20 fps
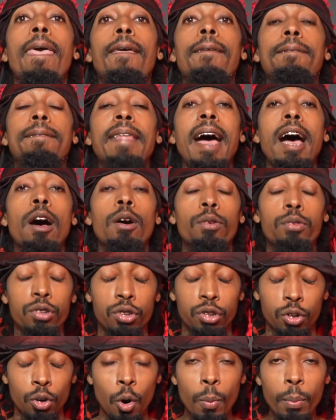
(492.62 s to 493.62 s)
Now,
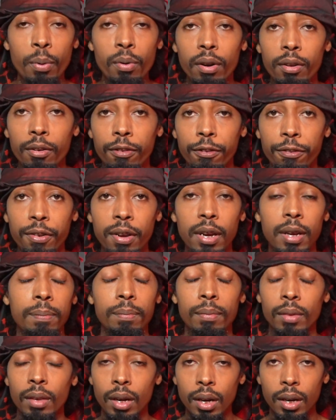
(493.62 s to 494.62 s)
sober and
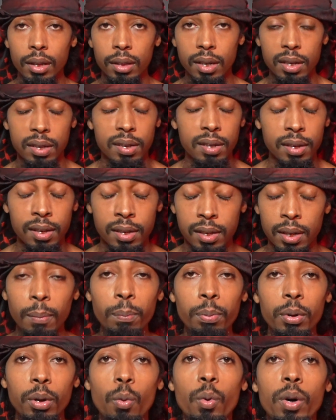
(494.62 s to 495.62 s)
fit. This is
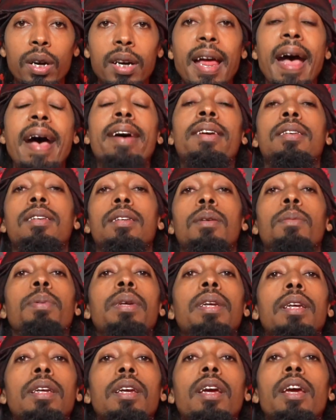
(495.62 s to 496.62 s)
simply what it has to
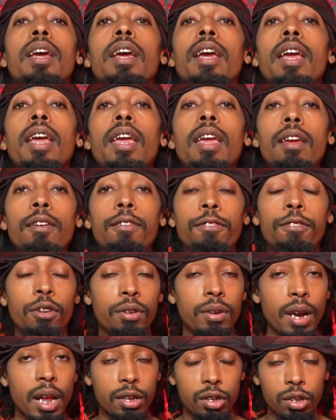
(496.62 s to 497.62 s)
be. If you're
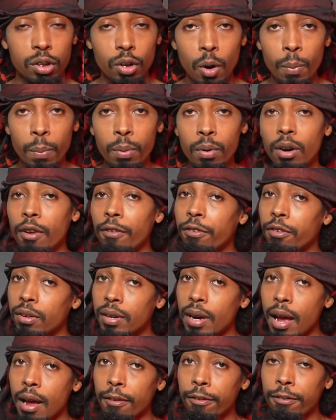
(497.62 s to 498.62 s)
not sober, if you're
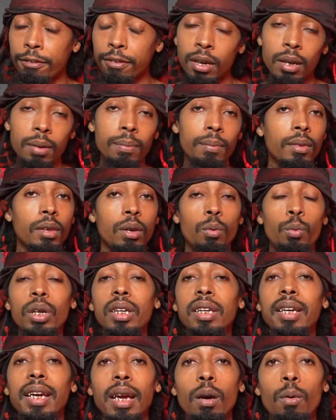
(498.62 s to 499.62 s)
not fit, we
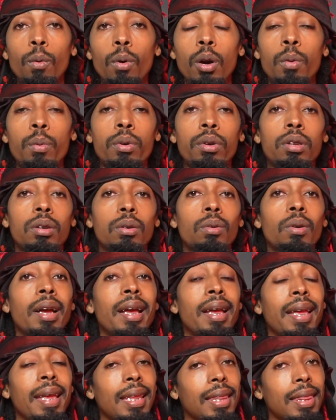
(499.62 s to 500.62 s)
can't work with you.
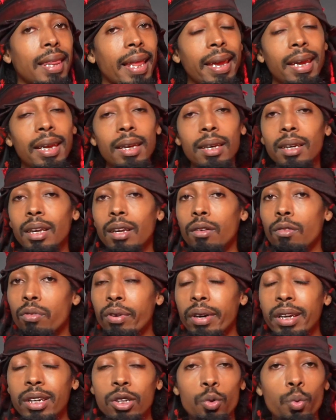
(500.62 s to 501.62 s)
Enlightened,
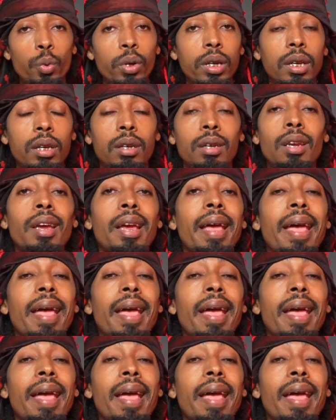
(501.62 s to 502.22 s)
enriched, we can